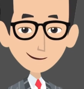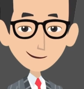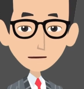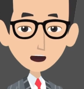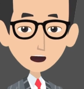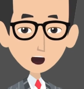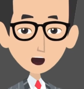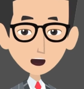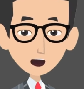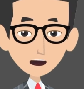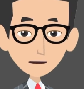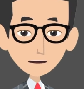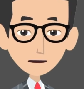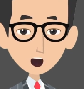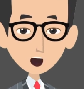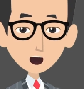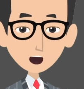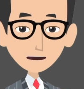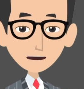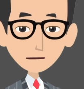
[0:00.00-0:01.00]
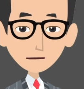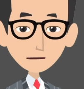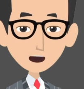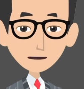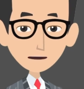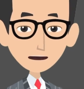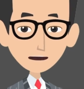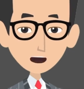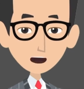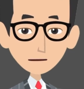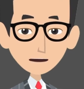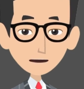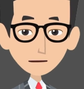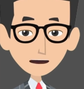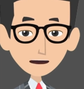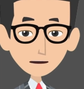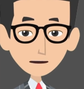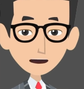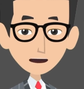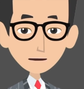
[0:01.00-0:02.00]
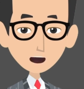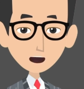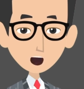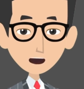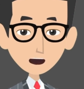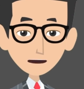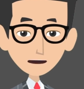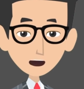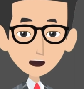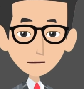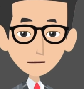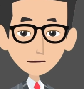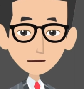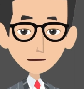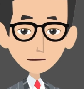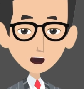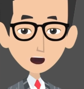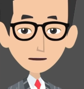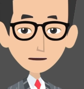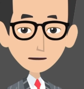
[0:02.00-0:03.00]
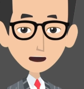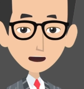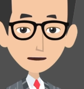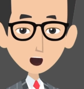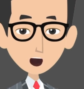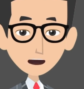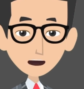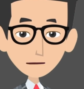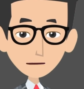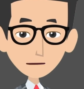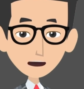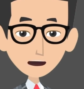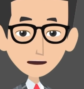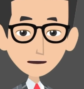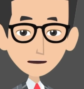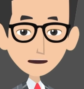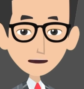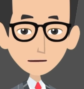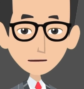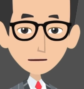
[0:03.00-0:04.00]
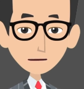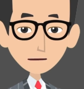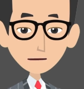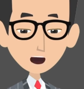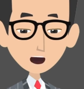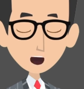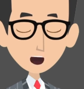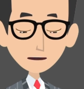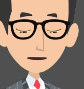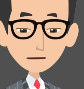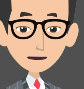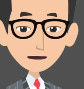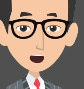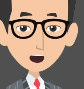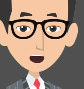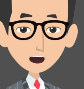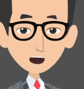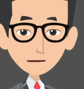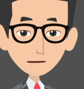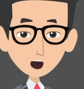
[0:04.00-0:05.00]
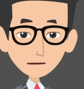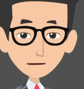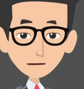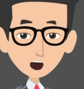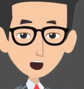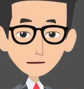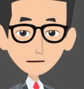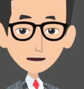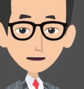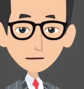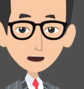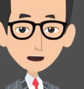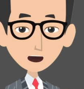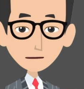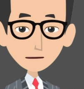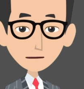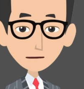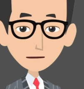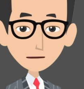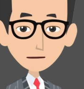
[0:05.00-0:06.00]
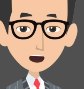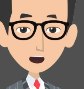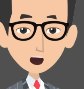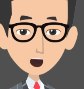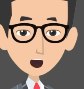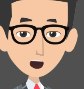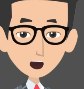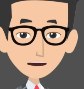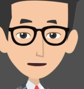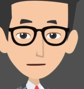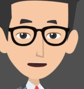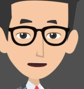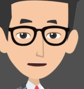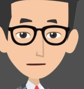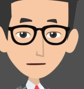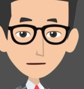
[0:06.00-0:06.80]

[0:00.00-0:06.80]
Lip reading: All right, that wraps up ITTO. Let's move to the next process. No, not next process, next knowledge area.